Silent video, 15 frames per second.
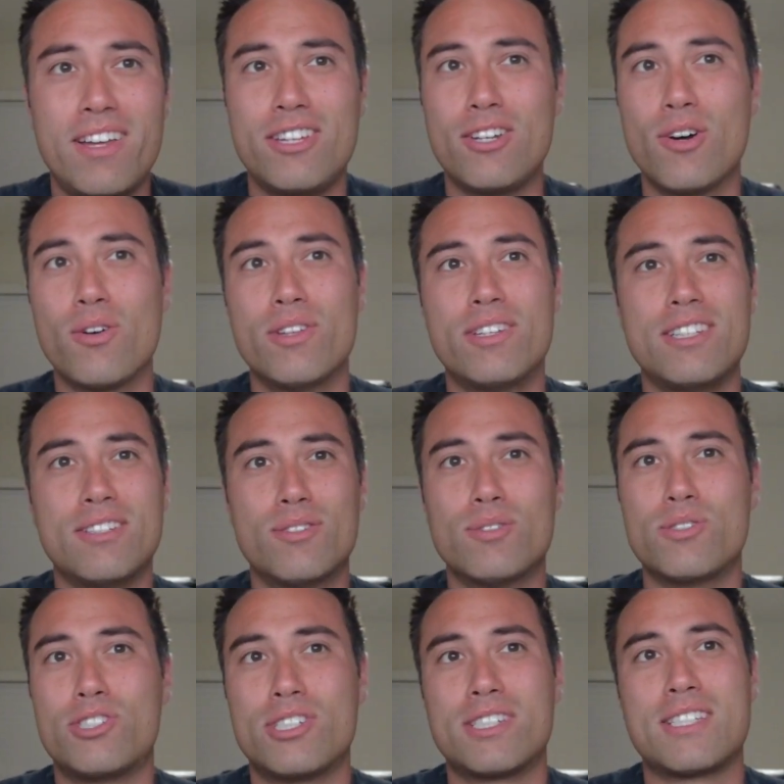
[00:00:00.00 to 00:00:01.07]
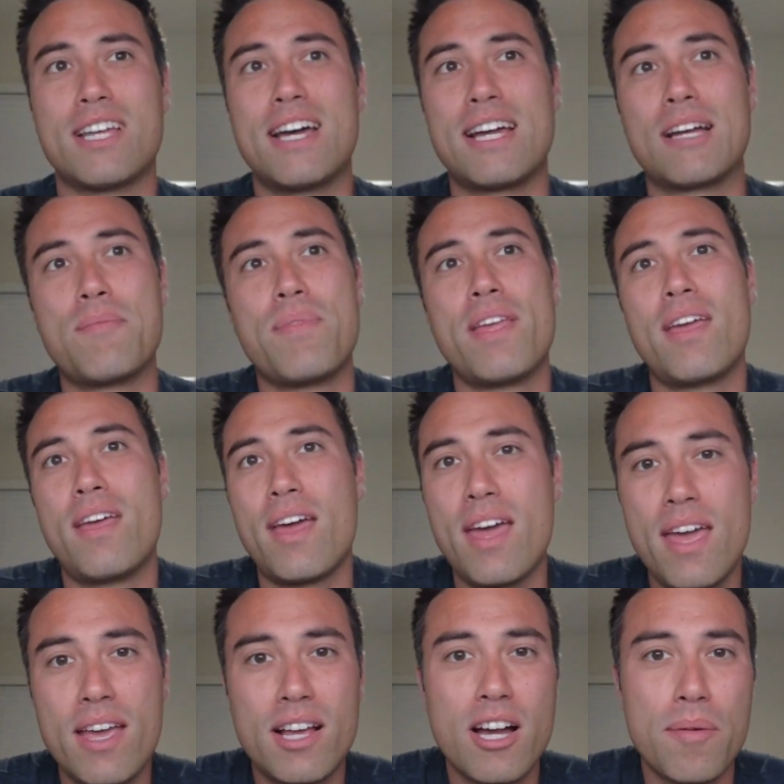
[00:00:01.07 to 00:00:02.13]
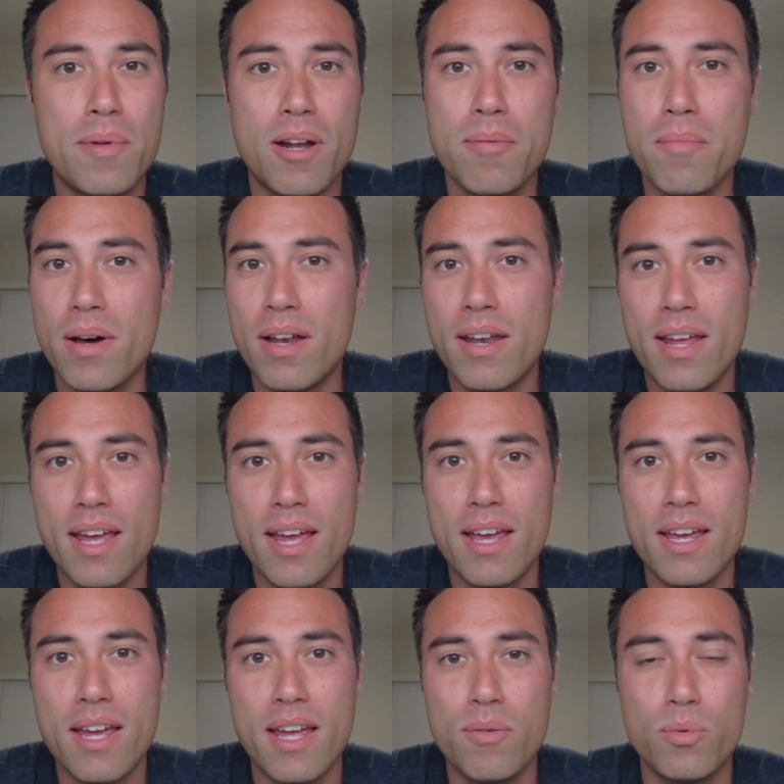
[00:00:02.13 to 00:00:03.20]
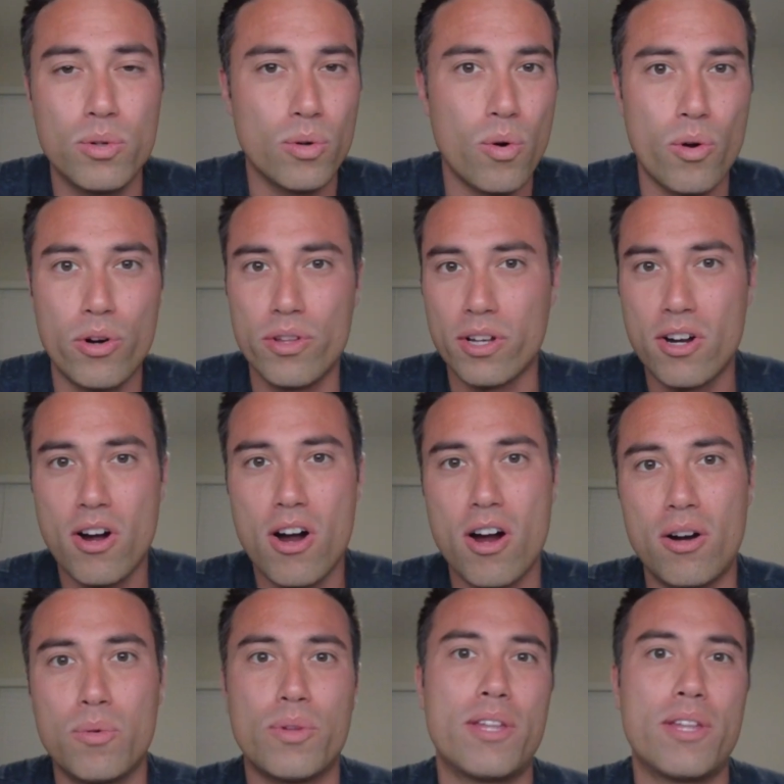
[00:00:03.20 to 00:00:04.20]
You know, the dealer was just like, hey, come in on Monday and we'll order the car.